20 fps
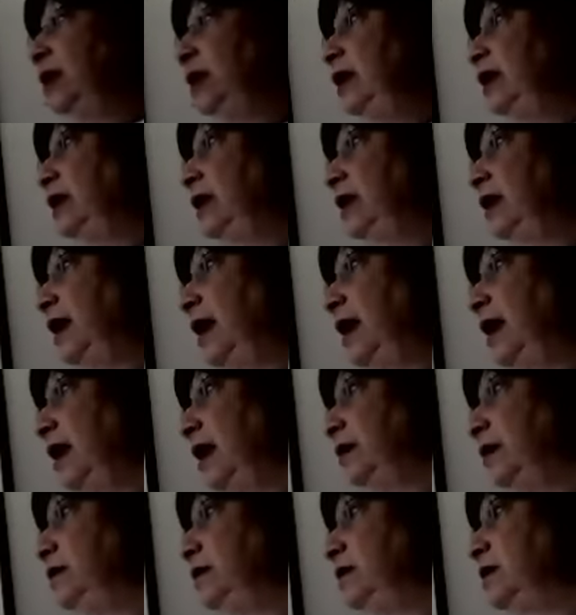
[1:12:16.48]
It
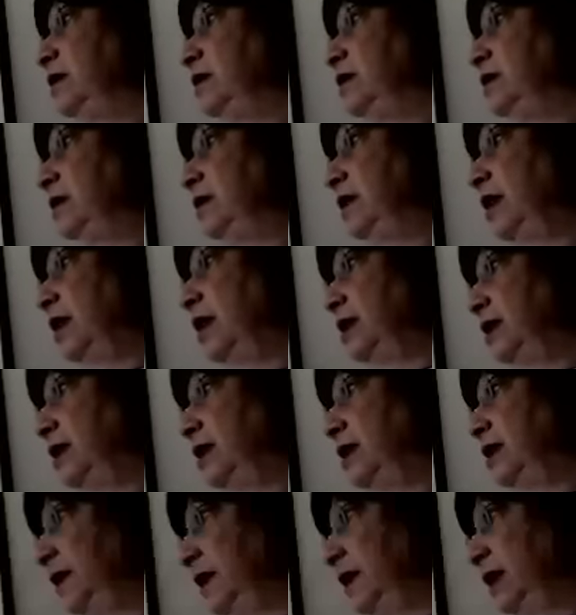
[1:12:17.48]
has
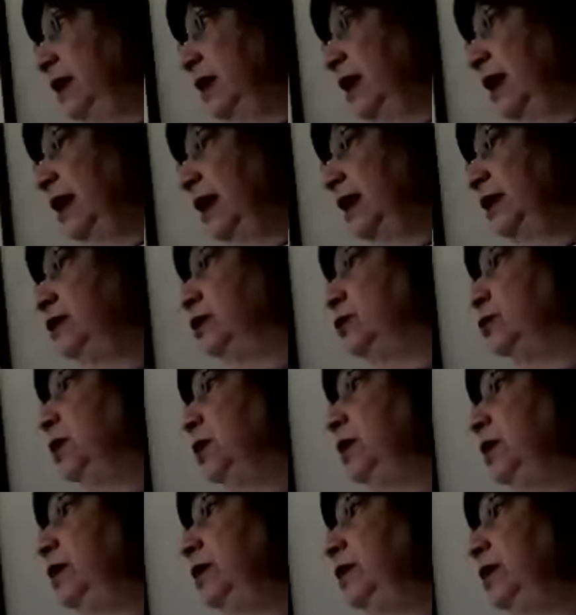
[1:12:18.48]
the x
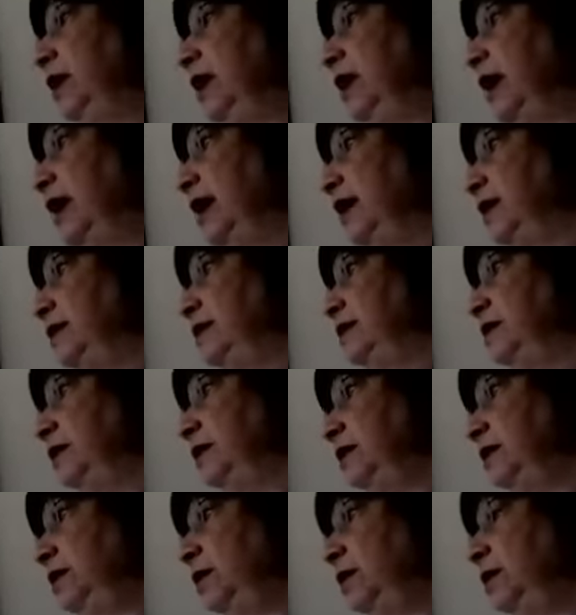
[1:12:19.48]
squared, the x, and
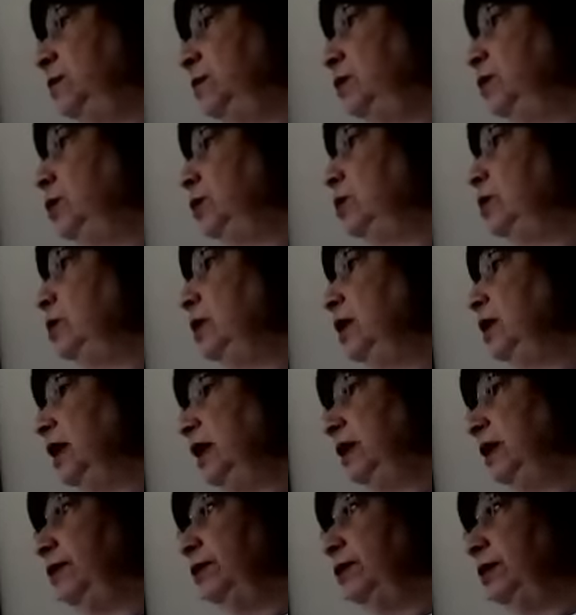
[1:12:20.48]
the number
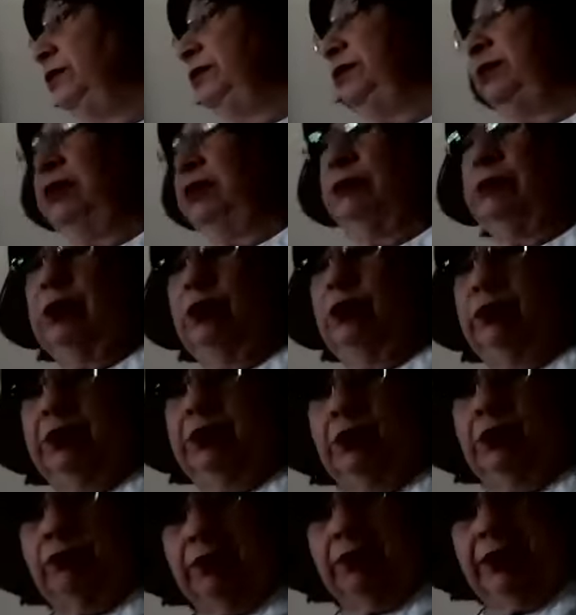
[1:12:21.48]
equals 0. It
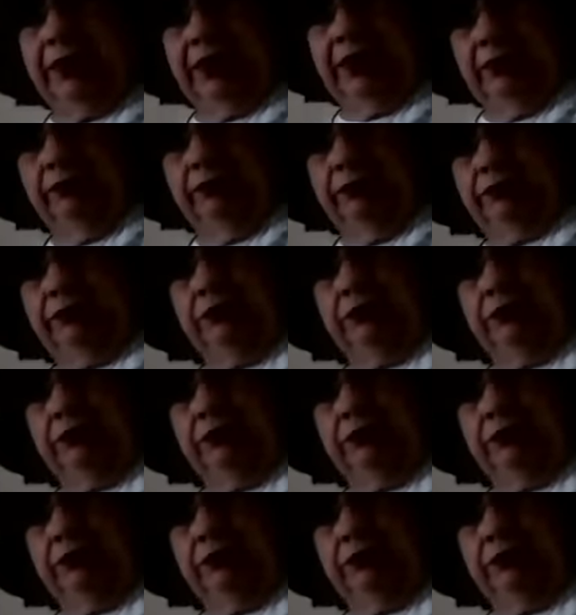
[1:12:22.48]
already equals